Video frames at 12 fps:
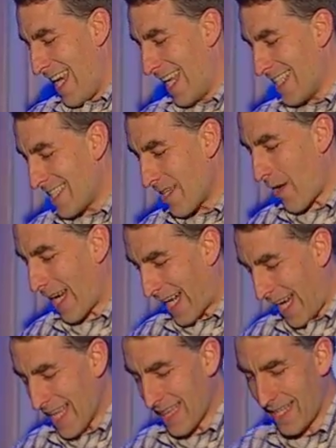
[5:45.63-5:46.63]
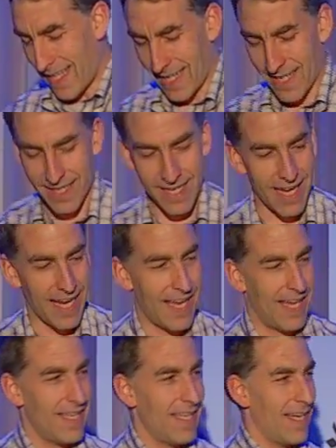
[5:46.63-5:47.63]
And so I got there,
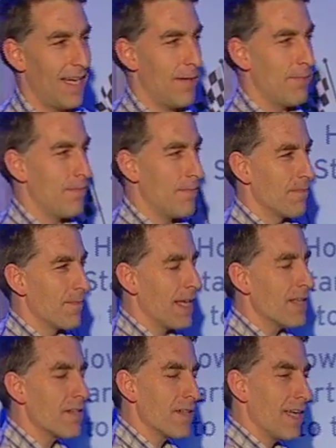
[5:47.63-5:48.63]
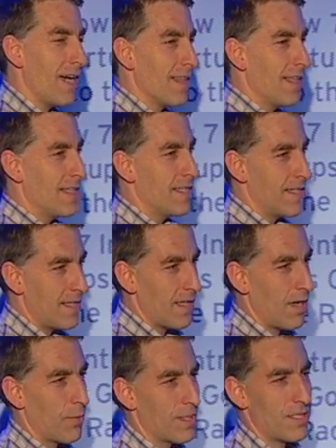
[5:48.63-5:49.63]
and it turned out that
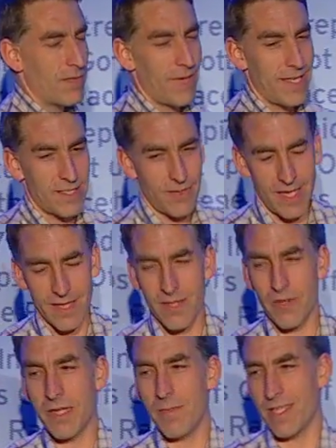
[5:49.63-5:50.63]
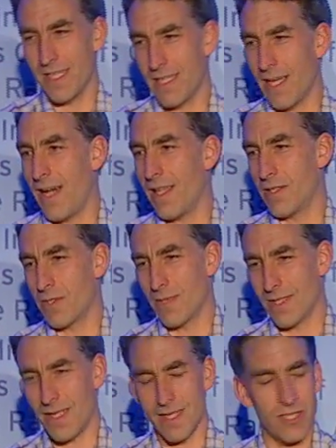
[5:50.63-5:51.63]
Zillow, which had raised around $30 million,
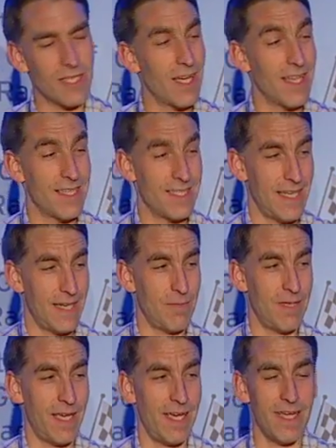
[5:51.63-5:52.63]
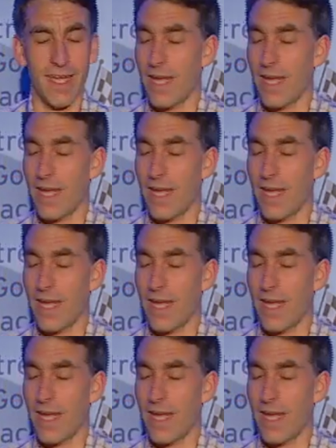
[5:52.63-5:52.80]
was launching on the same day.